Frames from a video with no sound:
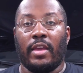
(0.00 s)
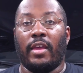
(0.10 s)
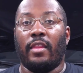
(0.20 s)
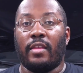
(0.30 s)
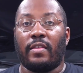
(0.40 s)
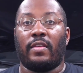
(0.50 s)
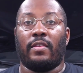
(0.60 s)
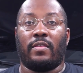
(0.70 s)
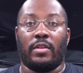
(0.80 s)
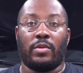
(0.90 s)
and this
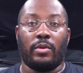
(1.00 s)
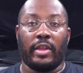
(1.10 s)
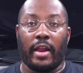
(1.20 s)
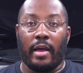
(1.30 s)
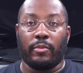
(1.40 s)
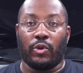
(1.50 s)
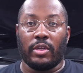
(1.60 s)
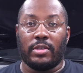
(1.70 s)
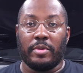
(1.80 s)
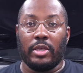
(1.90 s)
is the tool that I'm
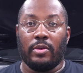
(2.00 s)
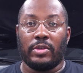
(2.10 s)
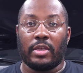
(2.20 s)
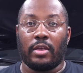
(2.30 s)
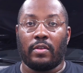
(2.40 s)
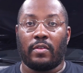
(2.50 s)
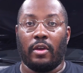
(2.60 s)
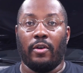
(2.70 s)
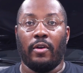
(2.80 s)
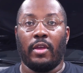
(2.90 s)
going to be using.
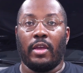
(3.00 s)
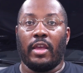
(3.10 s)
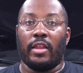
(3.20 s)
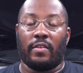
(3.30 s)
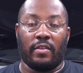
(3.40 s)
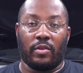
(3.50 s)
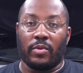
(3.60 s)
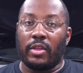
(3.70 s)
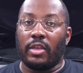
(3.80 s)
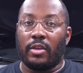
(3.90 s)
So this is a
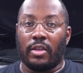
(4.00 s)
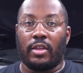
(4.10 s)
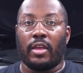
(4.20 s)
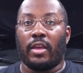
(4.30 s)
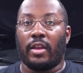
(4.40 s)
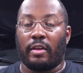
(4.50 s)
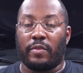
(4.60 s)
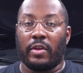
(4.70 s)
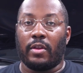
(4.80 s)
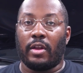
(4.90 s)
really good kit. I
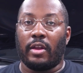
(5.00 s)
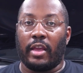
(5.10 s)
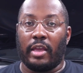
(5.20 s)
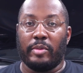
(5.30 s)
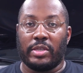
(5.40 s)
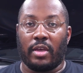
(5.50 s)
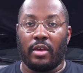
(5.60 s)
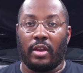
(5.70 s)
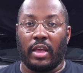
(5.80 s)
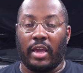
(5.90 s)
found it on
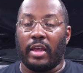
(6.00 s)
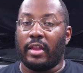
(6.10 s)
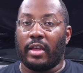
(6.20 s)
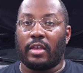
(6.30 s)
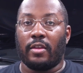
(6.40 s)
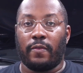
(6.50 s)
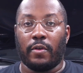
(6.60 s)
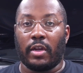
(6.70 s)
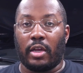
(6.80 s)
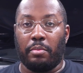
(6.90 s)
Amazon, and I like it
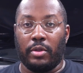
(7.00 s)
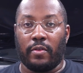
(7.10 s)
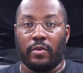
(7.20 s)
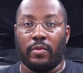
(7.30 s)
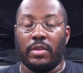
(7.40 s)
for a couple different